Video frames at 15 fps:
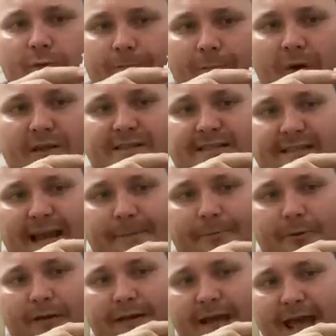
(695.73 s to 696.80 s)
put a
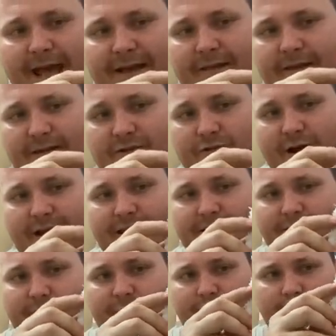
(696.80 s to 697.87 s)
staple in the end of this right
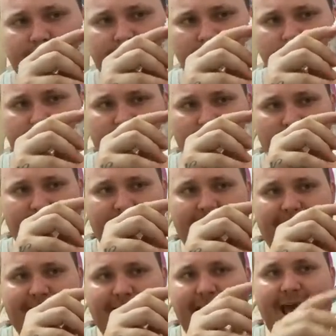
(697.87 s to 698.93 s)
here. You turn it
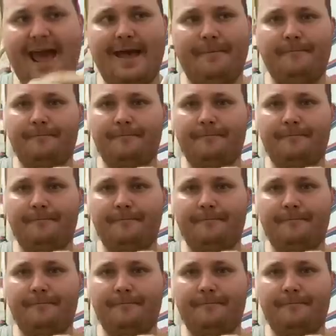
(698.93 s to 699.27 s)
like that.